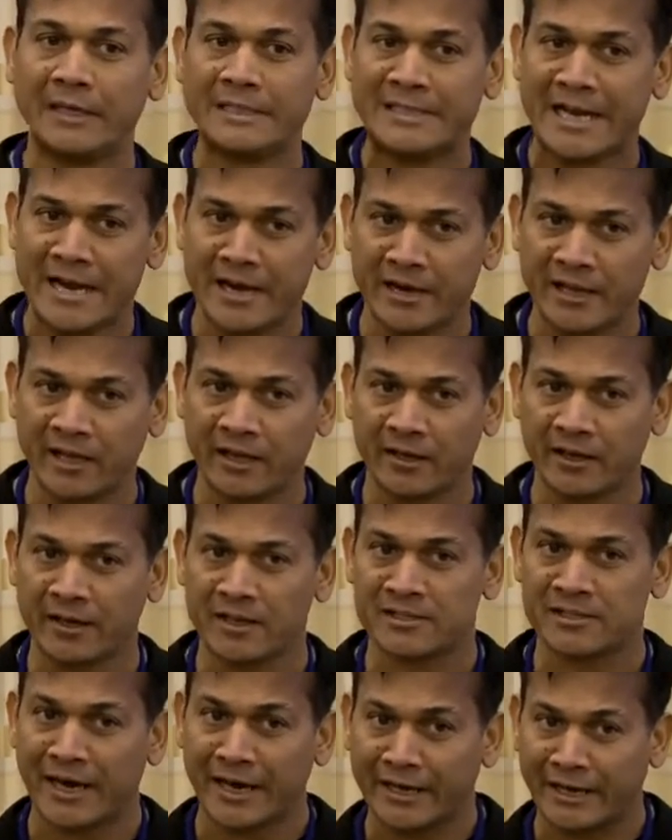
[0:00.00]
identity
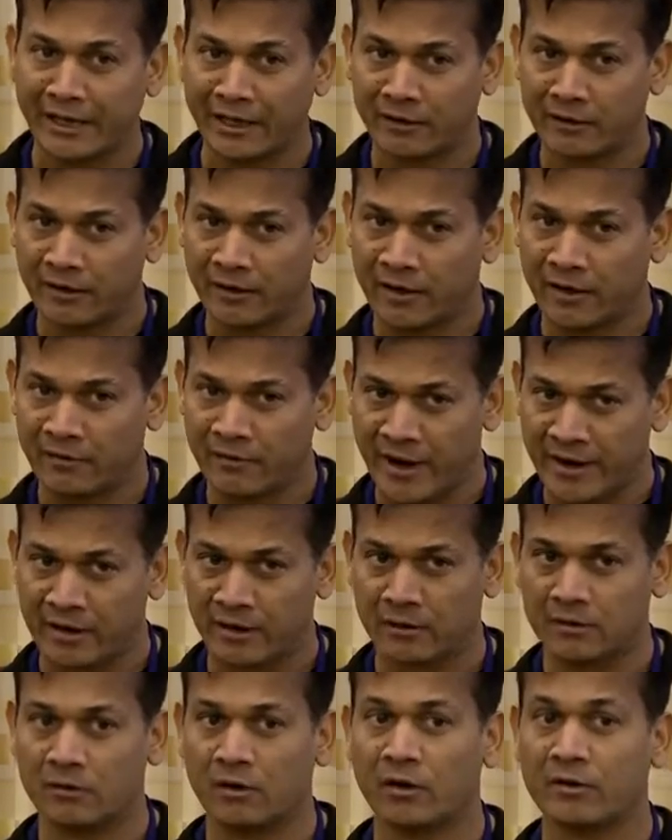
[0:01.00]
and assigning a
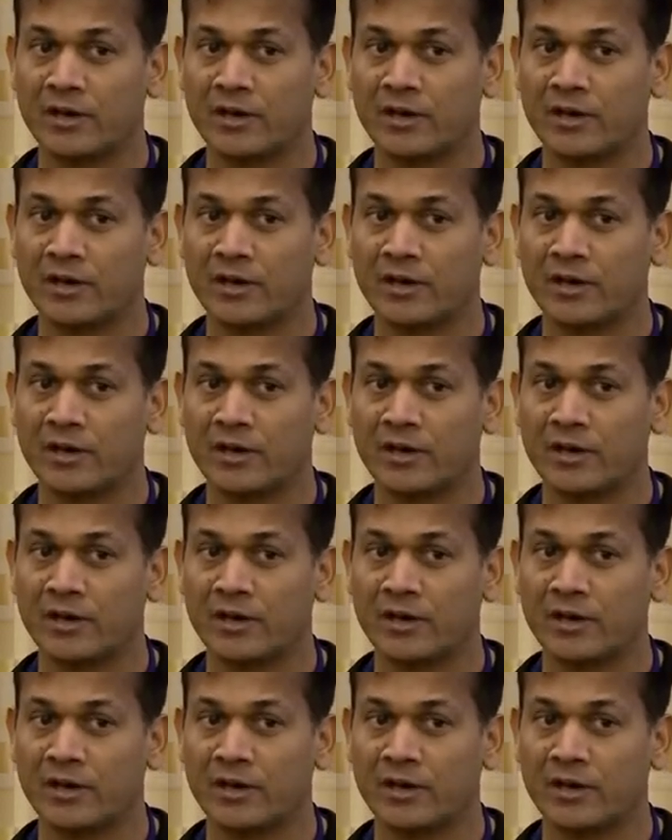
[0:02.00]
record